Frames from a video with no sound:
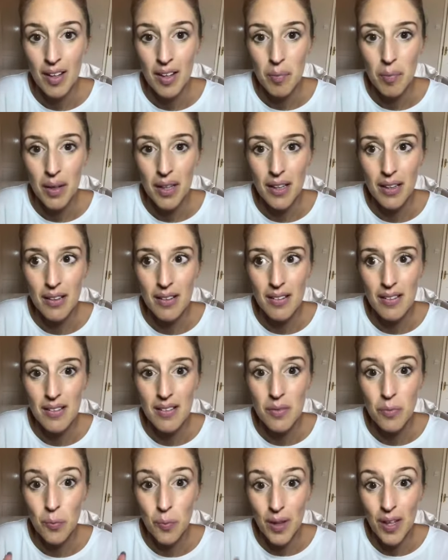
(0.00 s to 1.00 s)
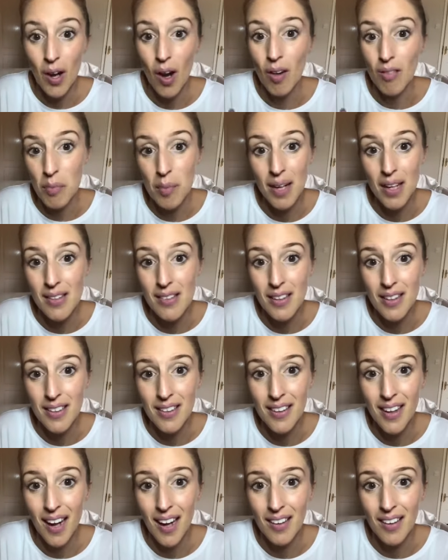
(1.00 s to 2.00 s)
because we are
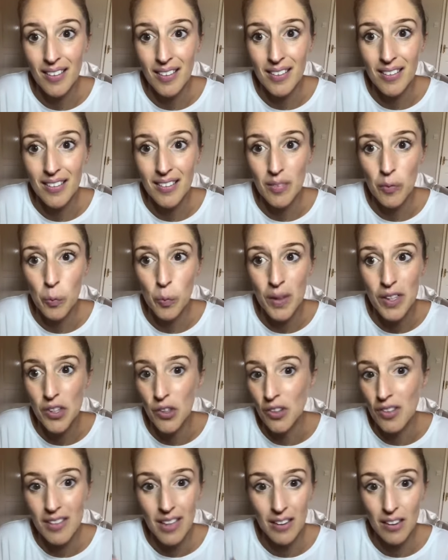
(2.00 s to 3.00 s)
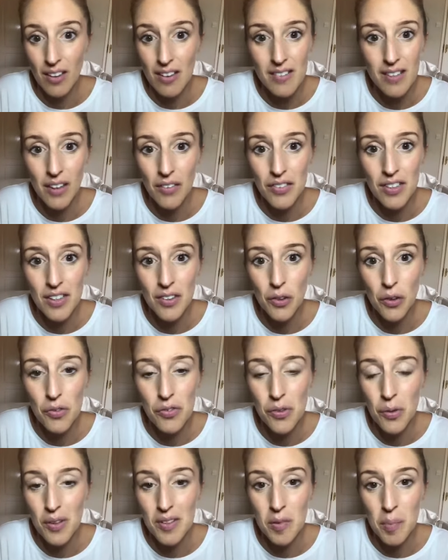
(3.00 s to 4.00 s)
amazing and we don't tell ourselves enough,
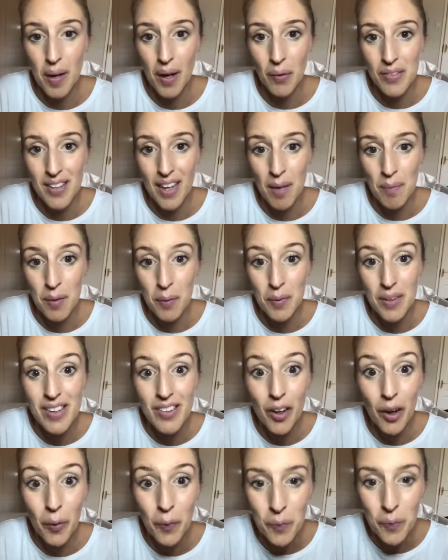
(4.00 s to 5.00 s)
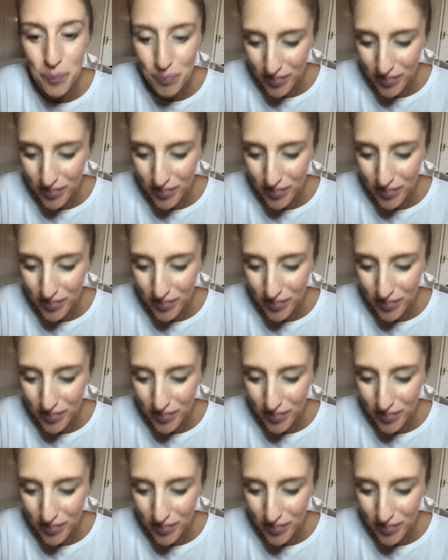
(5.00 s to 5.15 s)
so it's about time that we do.